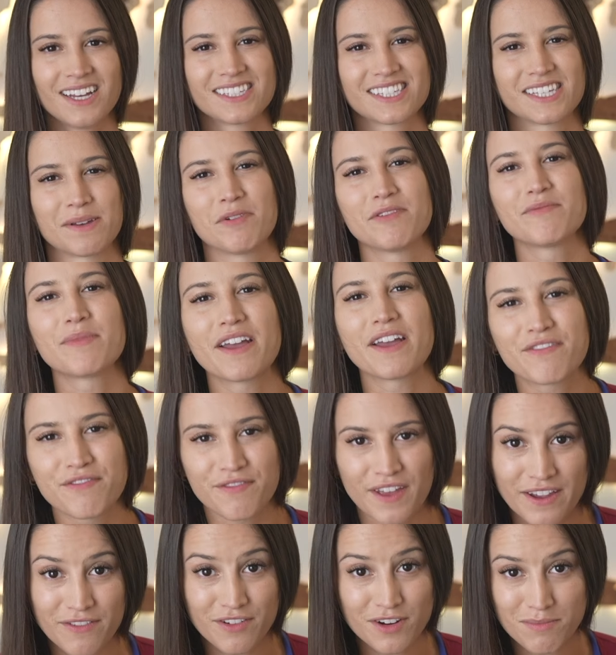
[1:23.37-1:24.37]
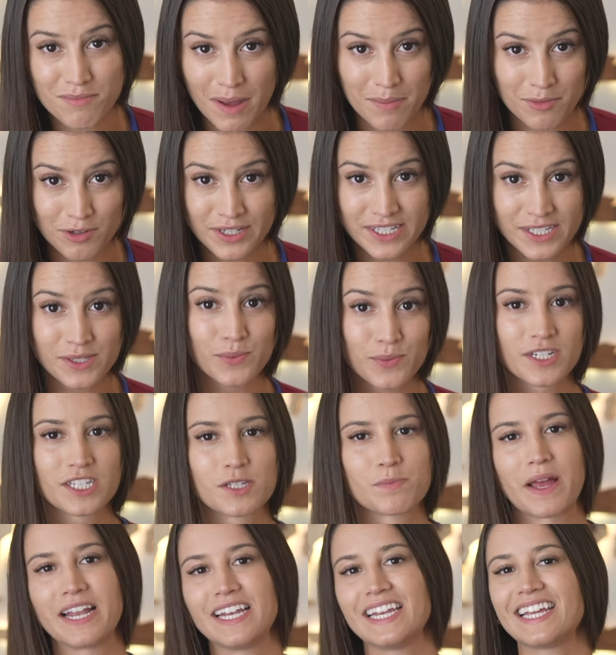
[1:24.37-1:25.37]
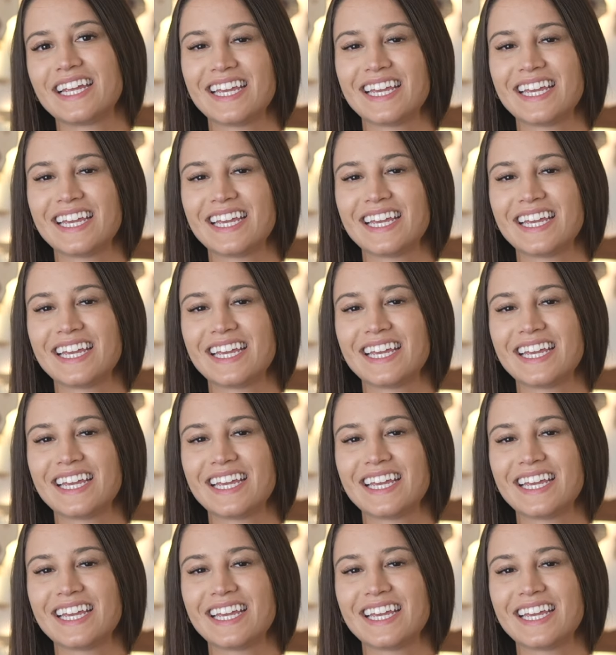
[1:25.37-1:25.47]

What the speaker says: Some of my favorite memories were spending